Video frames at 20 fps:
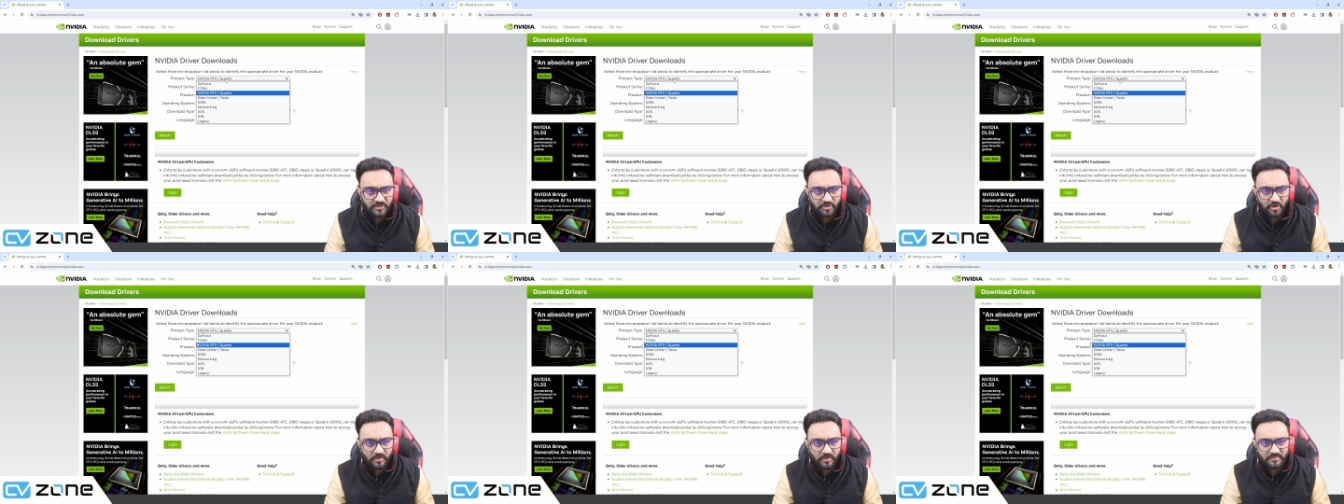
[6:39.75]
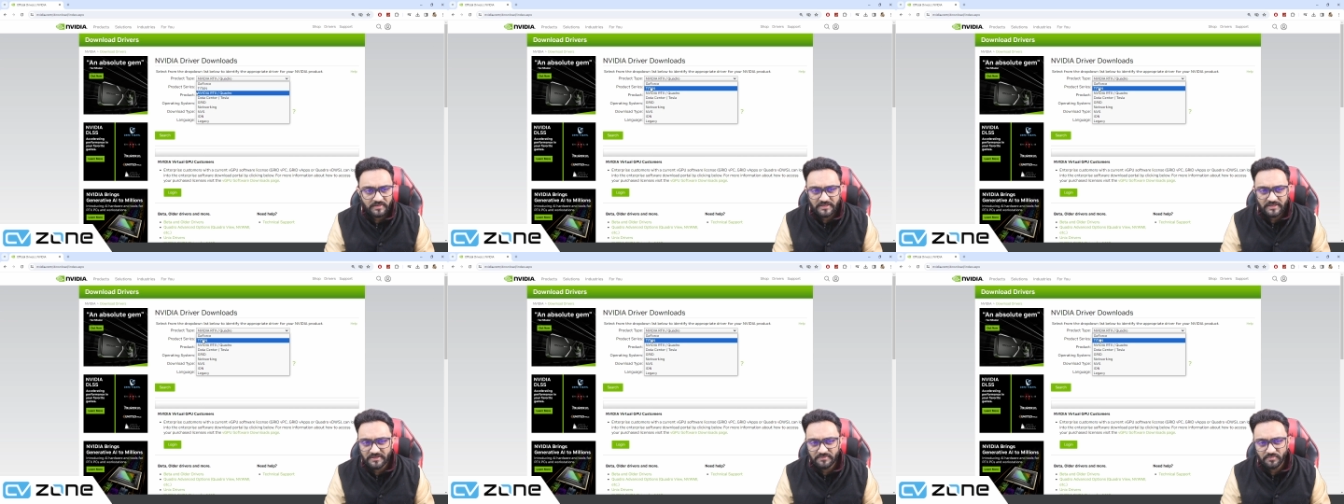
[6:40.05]

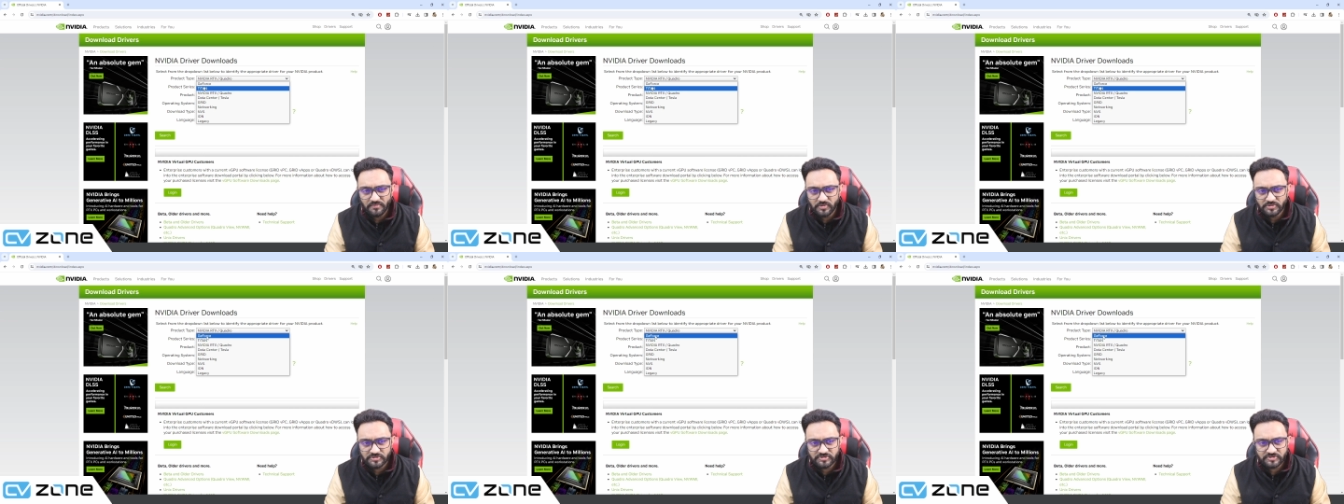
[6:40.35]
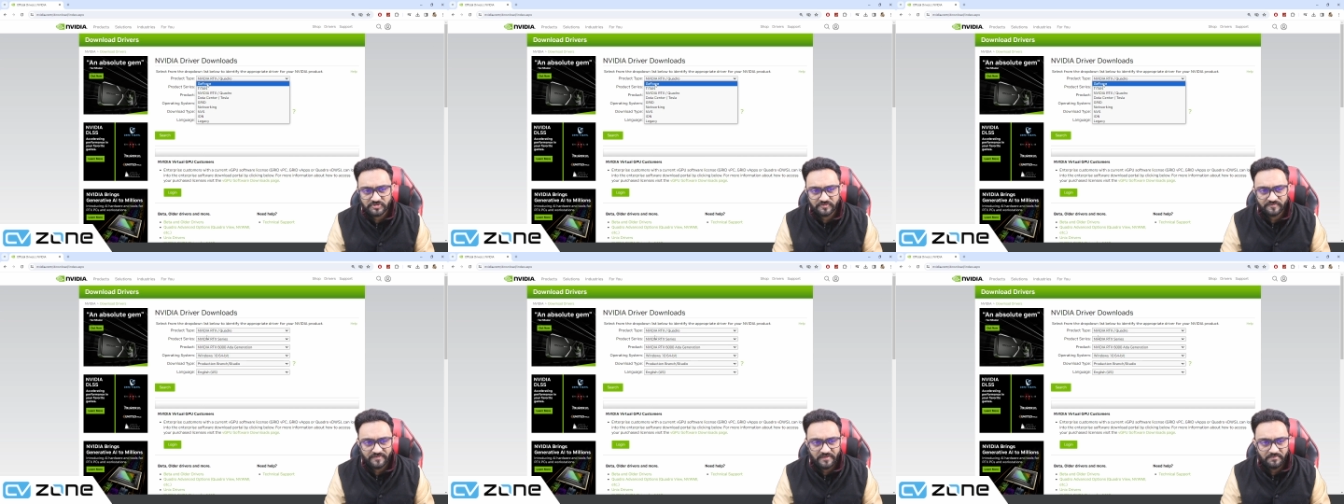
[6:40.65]
normally most
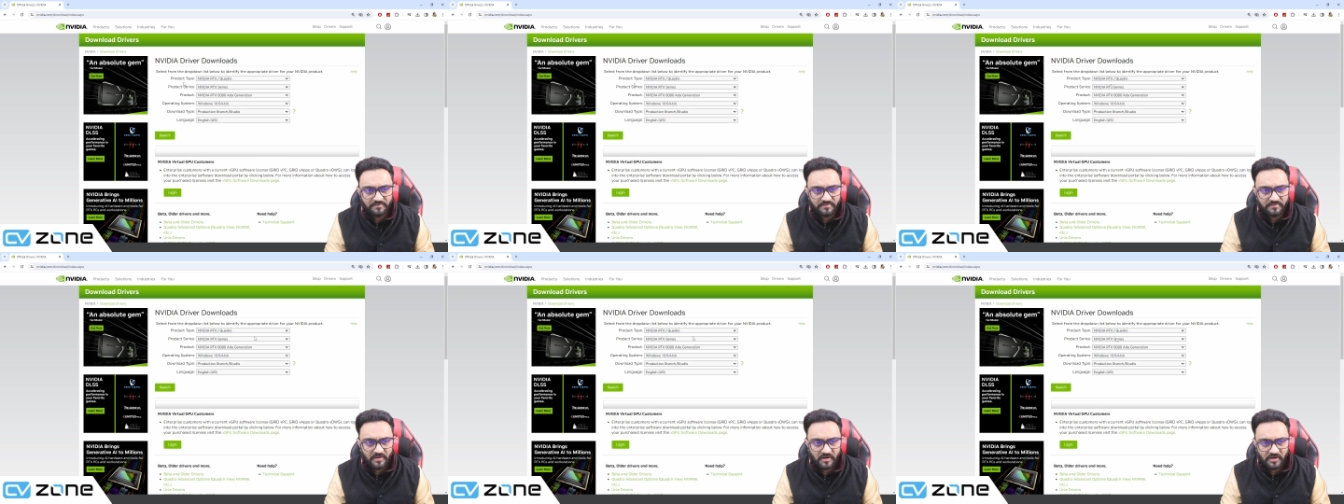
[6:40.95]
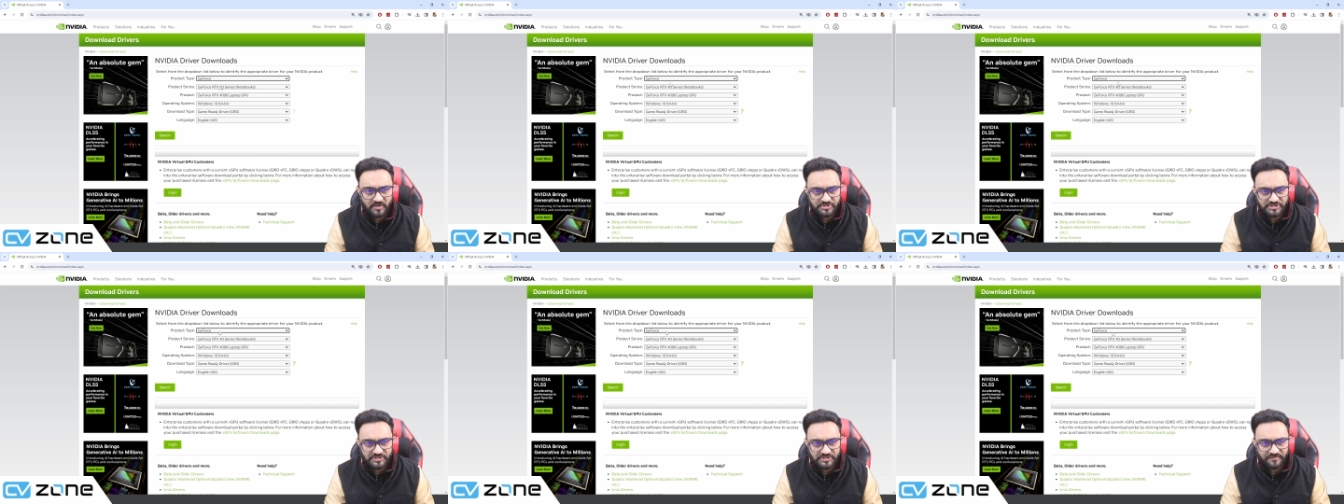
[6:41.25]
of them, they
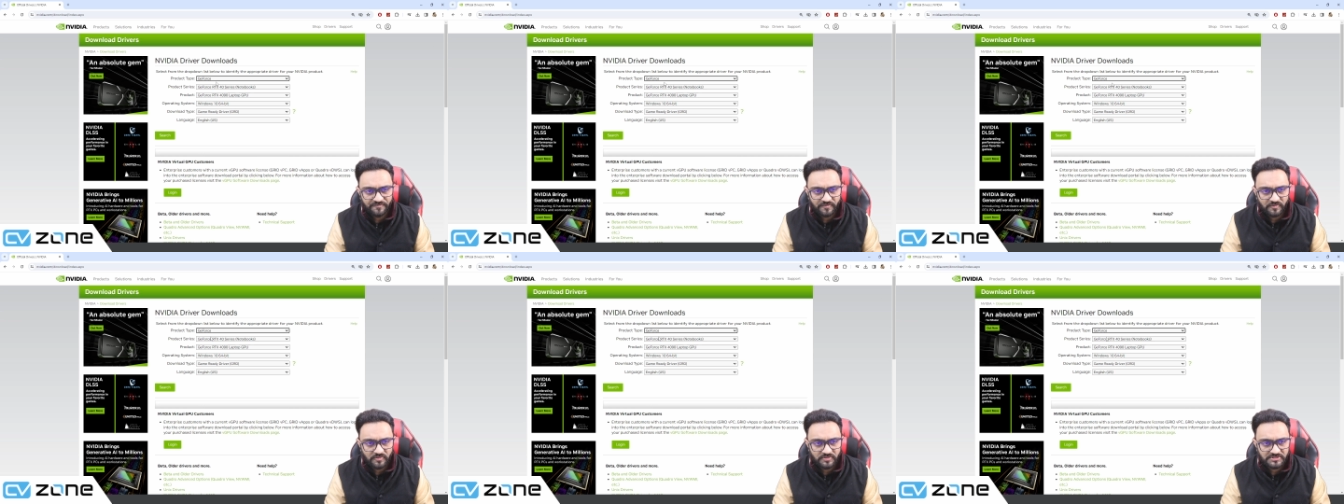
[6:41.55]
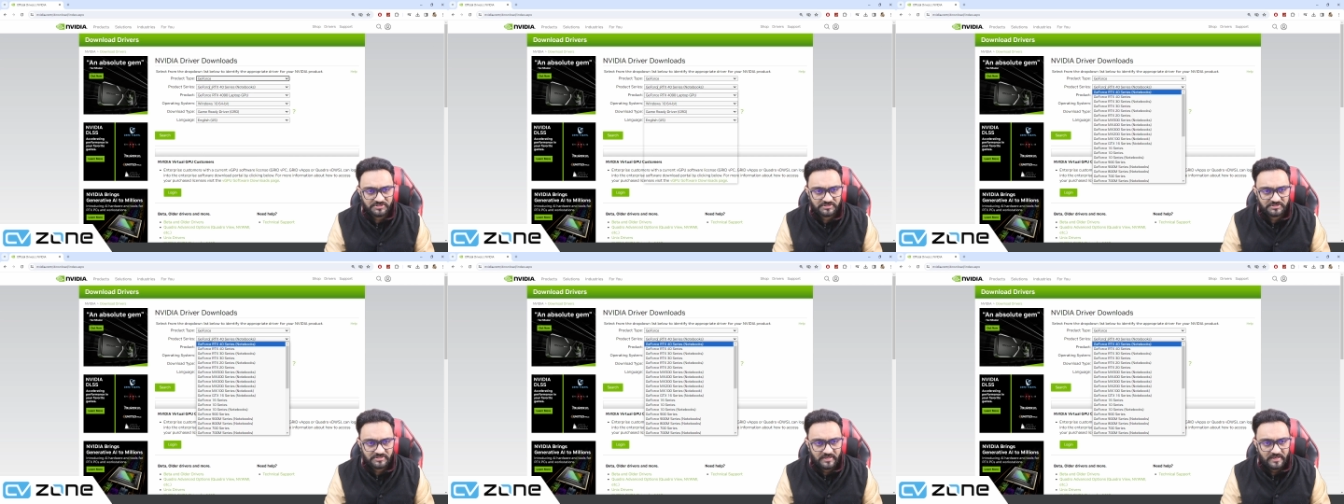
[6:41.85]
are
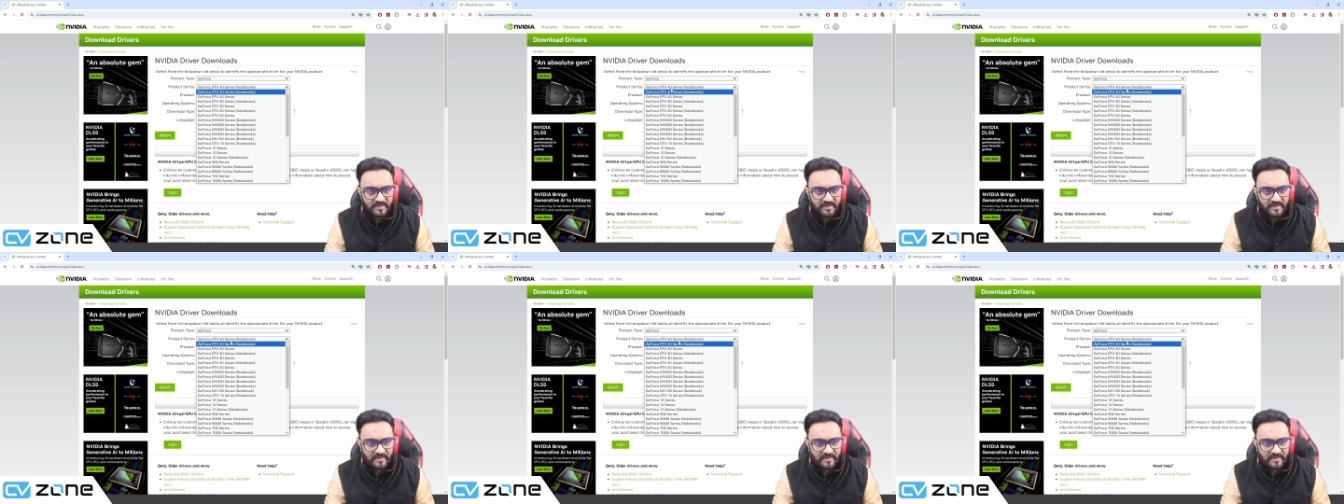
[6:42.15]
GeForce,